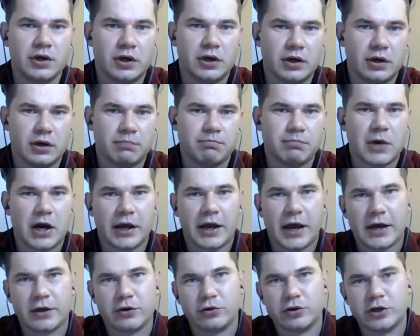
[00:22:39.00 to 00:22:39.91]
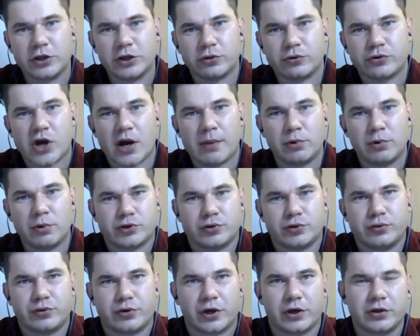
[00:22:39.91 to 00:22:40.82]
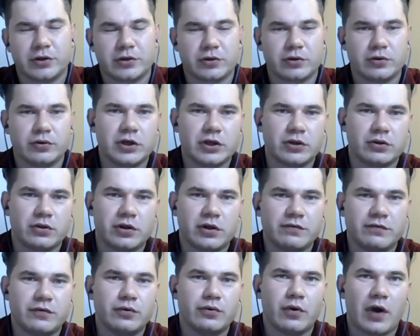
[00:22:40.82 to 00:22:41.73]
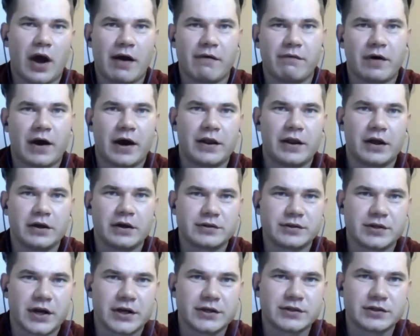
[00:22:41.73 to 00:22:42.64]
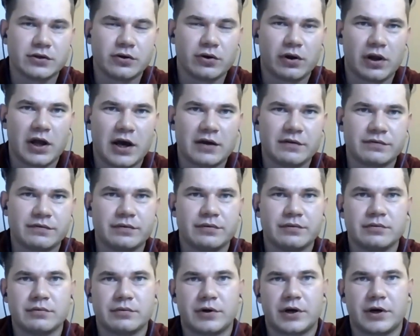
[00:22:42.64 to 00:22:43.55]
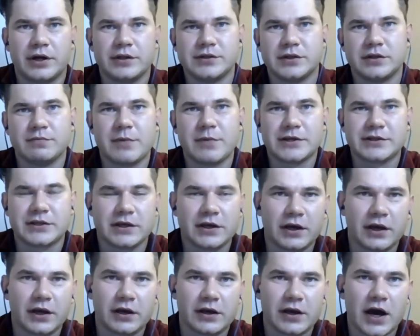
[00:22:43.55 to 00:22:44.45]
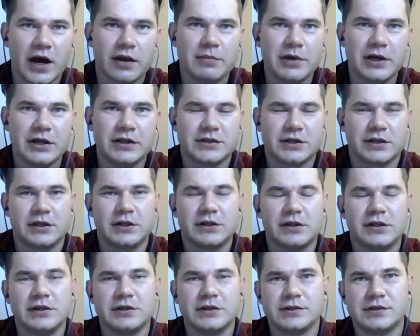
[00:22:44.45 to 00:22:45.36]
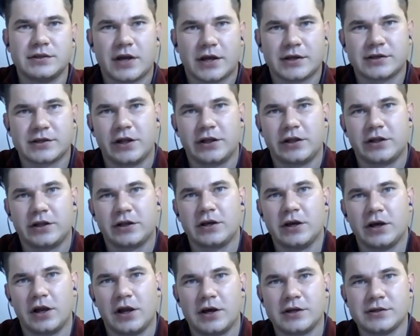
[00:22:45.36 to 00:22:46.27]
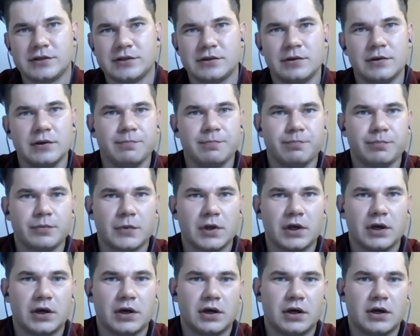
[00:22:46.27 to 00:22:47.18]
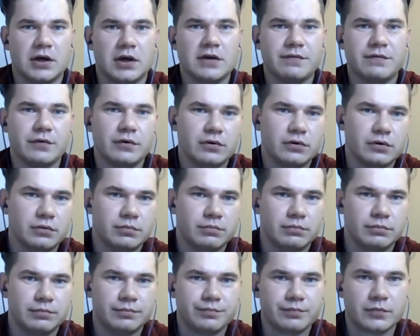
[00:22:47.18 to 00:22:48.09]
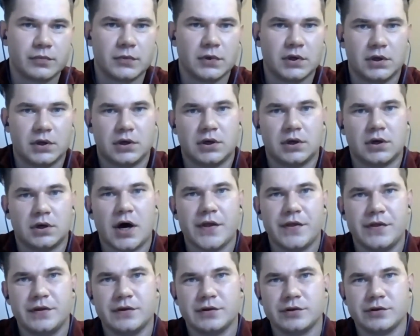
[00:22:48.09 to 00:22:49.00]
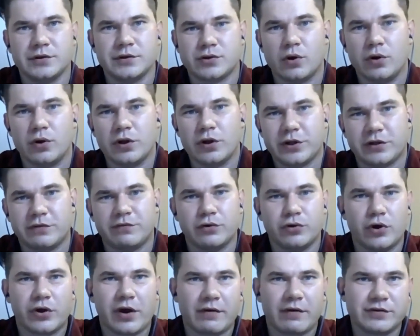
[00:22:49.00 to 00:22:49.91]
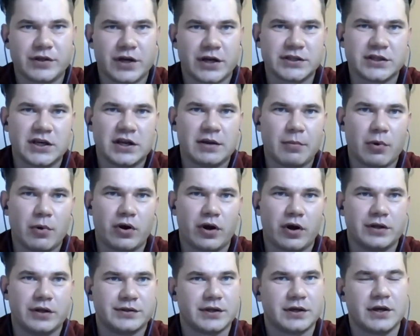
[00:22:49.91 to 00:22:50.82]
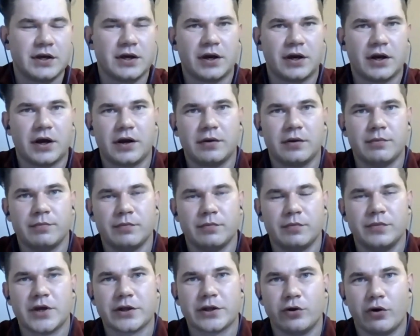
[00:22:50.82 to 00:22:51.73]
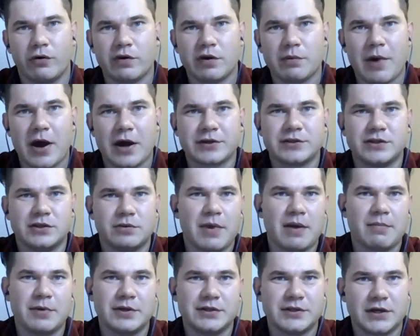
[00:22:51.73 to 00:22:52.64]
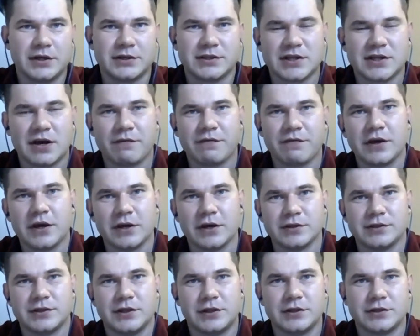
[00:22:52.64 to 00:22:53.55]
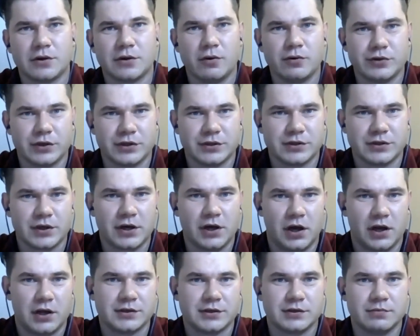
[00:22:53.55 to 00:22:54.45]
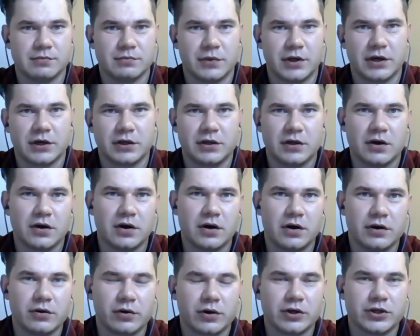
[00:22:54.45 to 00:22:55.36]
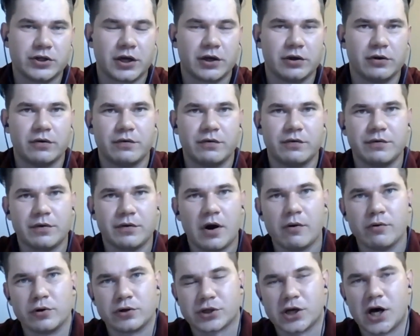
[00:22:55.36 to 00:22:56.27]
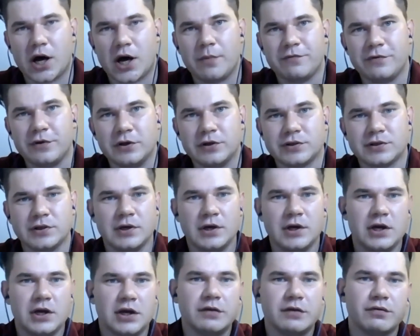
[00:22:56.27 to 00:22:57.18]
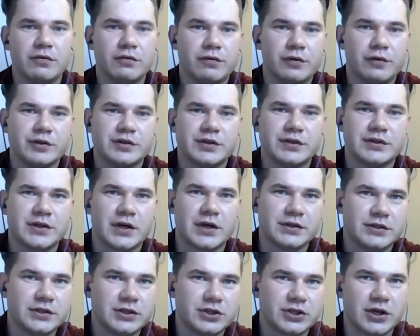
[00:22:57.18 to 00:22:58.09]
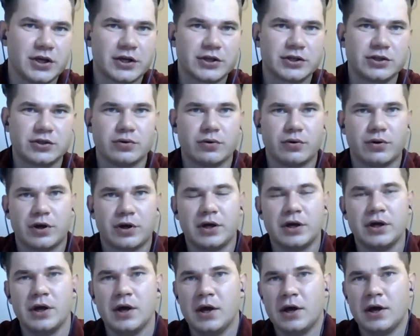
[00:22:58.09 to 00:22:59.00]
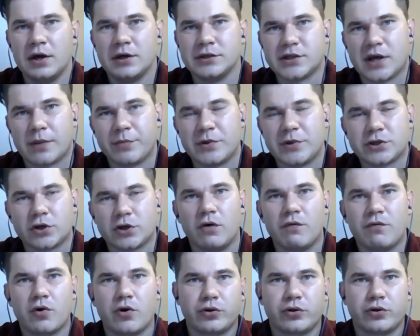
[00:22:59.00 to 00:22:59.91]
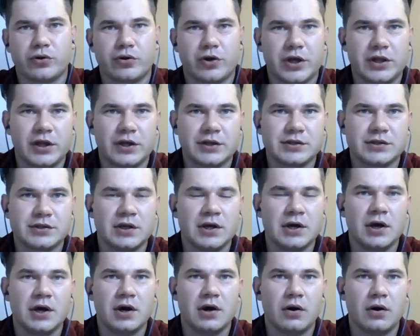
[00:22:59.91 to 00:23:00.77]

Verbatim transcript: Uh, again, you need to troubleshoot, right? You need if you have had a stress in your life, right? That basically can mean that it is stress that HLS. Uh, if you uh, solid, if you don't have stress anymore and the hair are not growing back, so maybe there is something else that is causing the hair loss. Like uh, you can check your, how your scalp feels, if you feel that there is itchiness or uh, some discomfort or redness